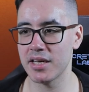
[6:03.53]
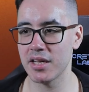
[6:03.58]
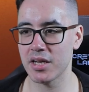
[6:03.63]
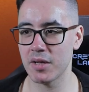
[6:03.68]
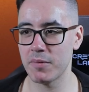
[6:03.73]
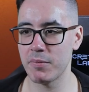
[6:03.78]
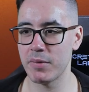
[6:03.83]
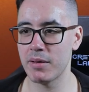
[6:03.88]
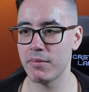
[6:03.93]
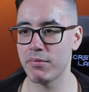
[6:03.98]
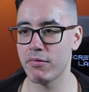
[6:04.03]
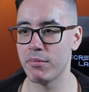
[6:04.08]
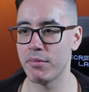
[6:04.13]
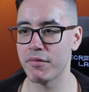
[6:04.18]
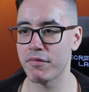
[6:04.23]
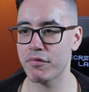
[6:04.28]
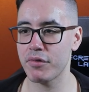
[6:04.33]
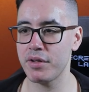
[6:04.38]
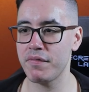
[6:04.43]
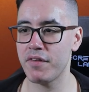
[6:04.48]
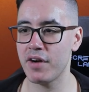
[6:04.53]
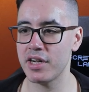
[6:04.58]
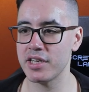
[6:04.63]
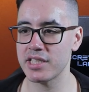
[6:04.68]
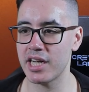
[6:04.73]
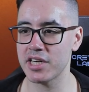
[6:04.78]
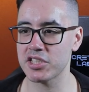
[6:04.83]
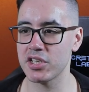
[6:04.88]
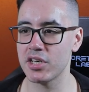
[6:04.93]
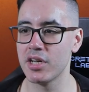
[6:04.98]
it can immediately perform a free fight
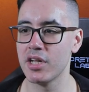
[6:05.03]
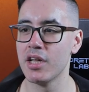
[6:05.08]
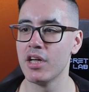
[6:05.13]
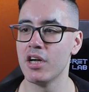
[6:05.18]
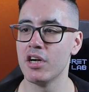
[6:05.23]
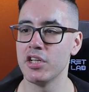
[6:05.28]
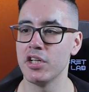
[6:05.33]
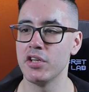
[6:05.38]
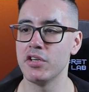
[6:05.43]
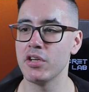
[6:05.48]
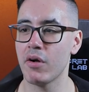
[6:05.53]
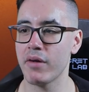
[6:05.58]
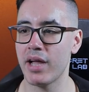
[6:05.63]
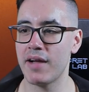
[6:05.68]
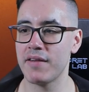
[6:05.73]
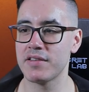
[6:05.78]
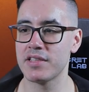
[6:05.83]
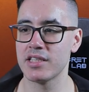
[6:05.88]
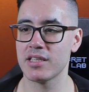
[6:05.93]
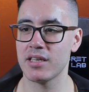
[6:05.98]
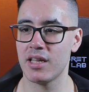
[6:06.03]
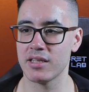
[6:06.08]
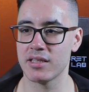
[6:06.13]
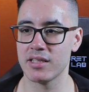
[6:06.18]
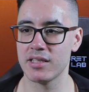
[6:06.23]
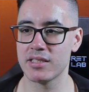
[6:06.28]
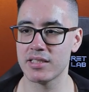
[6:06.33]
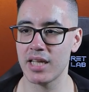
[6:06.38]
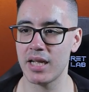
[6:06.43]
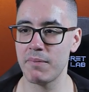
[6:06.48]
action. You don't have to select the
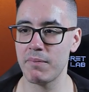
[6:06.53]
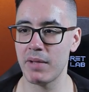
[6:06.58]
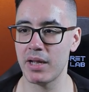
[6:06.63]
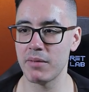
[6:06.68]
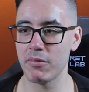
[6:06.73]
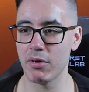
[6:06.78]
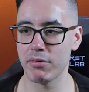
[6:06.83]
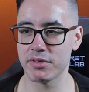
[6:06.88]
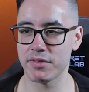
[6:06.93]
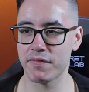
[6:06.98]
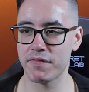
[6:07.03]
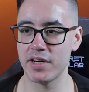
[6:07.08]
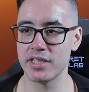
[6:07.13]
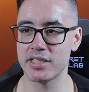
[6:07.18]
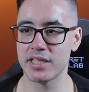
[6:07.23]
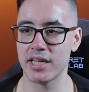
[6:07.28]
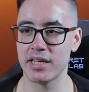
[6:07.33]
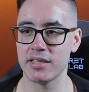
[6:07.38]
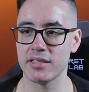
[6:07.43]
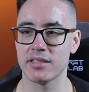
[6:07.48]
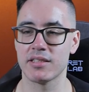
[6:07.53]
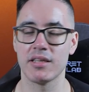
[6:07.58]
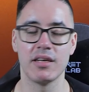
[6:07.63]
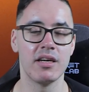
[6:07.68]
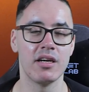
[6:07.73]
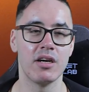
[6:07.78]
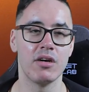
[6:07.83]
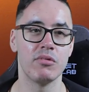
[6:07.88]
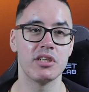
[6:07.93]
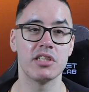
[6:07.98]
same enemy to fight against,
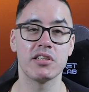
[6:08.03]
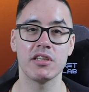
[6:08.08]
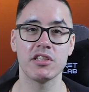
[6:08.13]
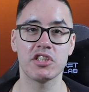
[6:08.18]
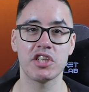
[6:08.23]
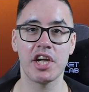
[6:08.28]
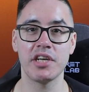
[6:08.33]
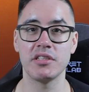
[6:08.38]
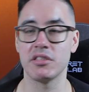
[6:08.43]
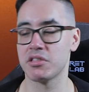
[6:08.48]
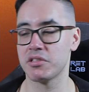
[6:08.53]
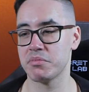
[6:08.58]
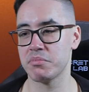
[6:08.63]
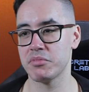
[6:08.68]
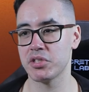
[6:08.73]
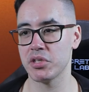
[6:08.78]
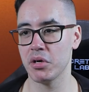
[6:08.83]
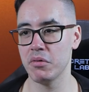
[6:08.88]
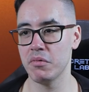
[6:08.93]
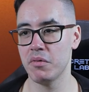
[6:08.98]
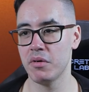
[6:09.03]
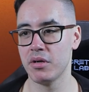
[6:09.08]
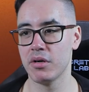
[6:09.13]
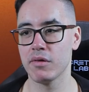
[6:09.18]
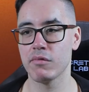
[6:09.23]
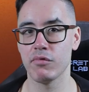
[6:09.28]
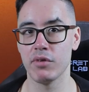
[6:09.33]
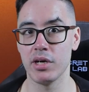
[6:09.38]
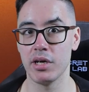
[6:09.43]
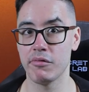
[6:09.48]
which is unchanged. So
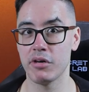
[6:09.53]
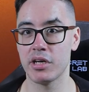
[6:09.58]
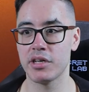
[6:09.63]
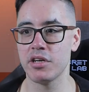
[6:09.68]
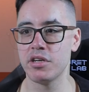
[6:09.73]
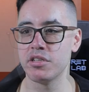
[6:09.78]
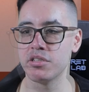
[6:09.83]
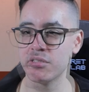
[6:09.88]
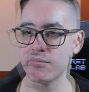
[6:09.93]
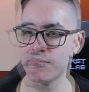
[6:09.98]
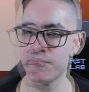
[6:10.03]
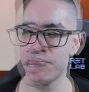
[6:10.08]
really, really good.